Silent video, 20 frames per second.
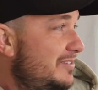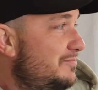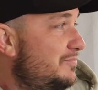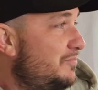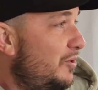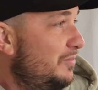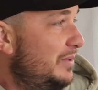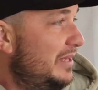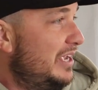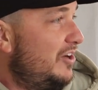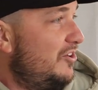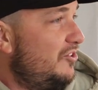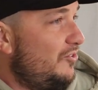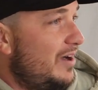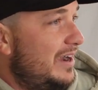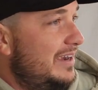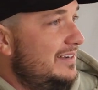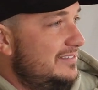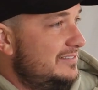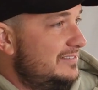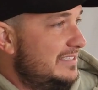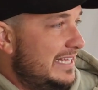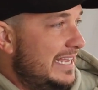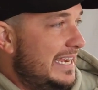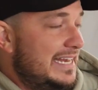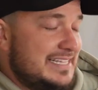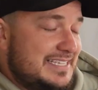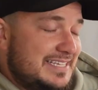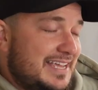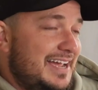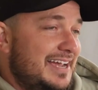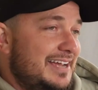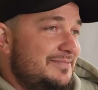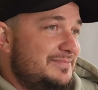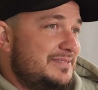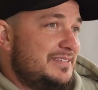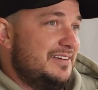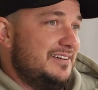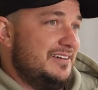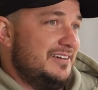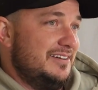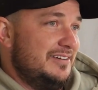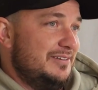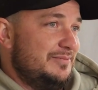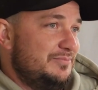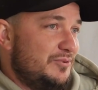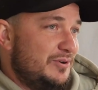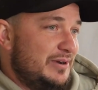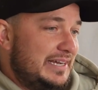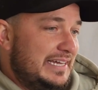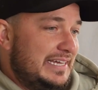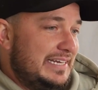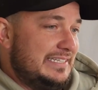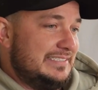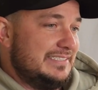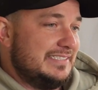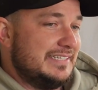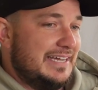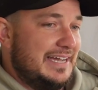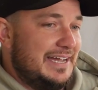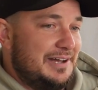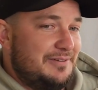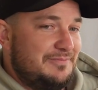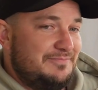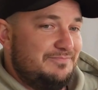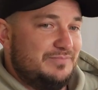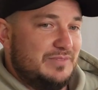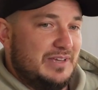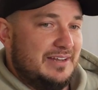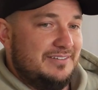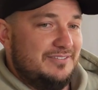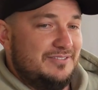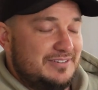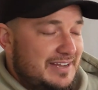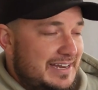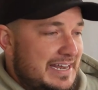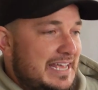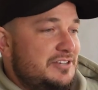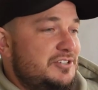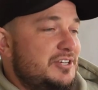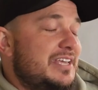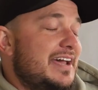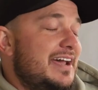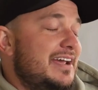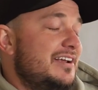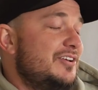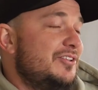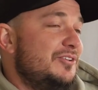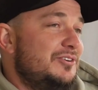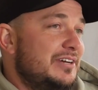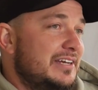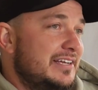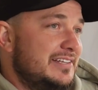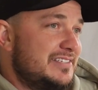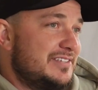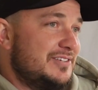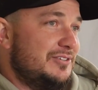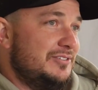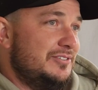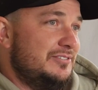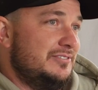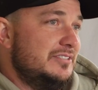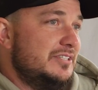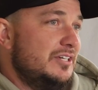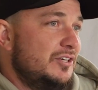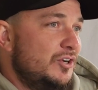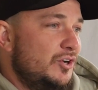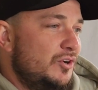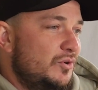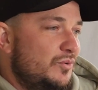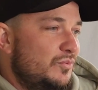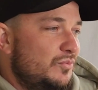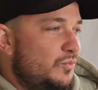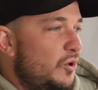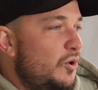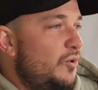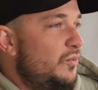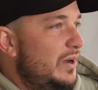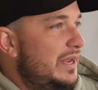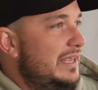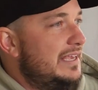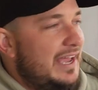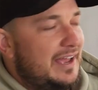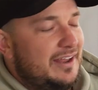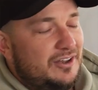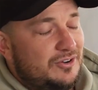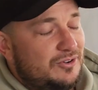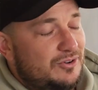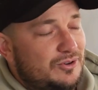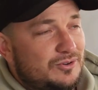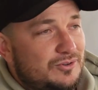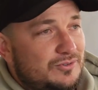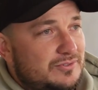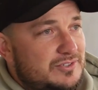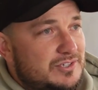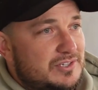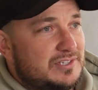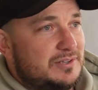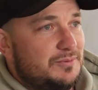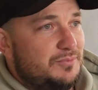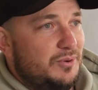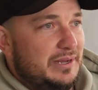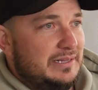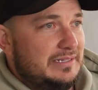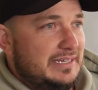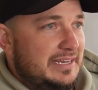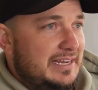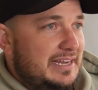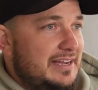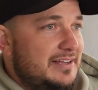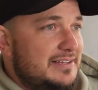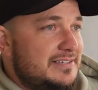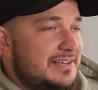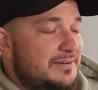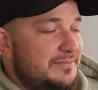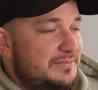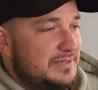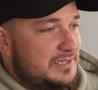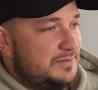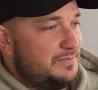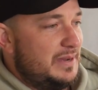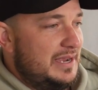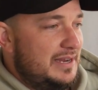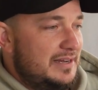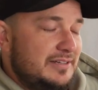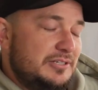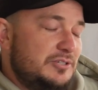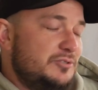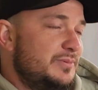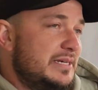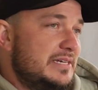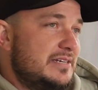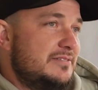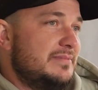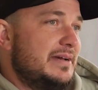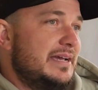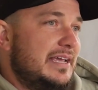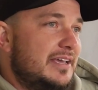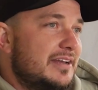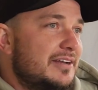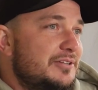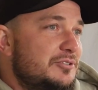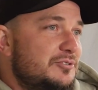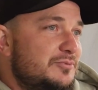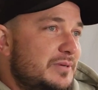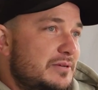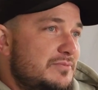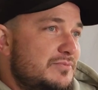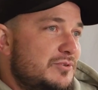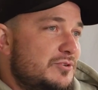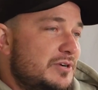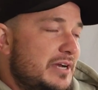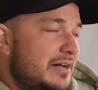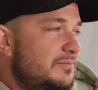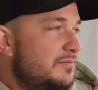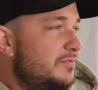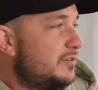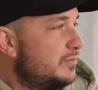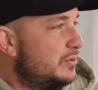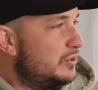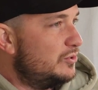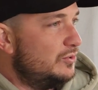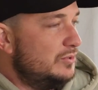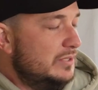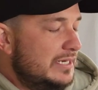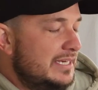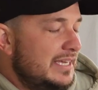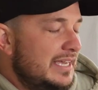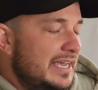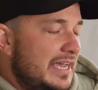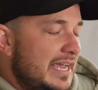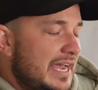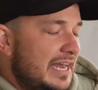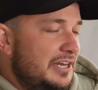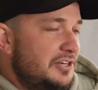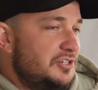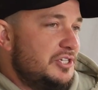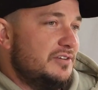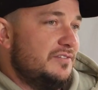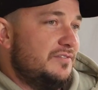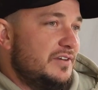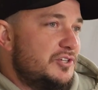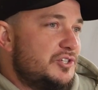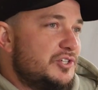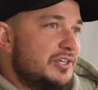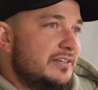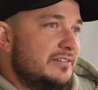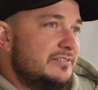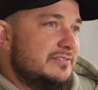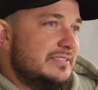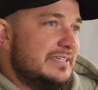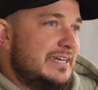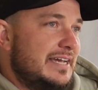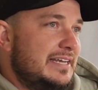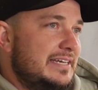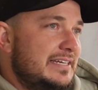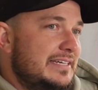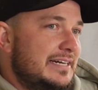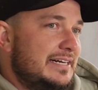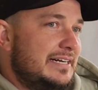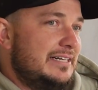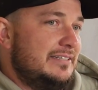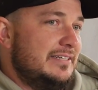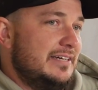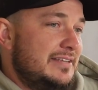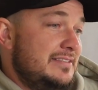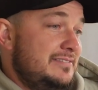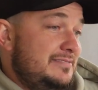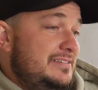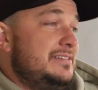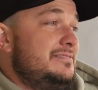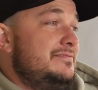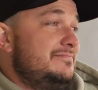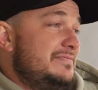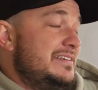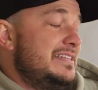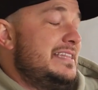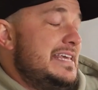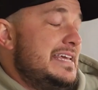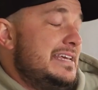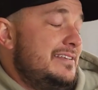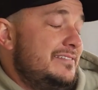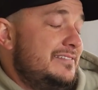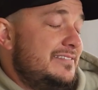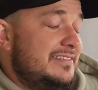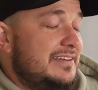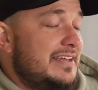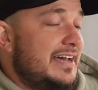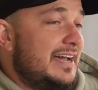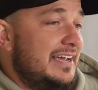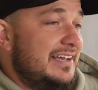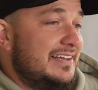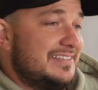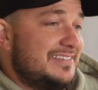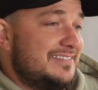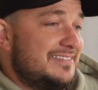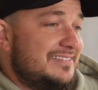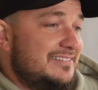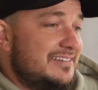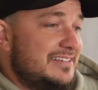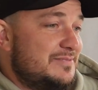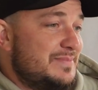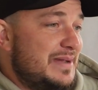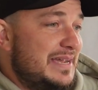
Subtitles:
probably a great landscape to bring in and educate clients on what we can do just to bring their house up to speed a little bit and make it a little bit more comfortable, energy efficient, and at the end of the day, it's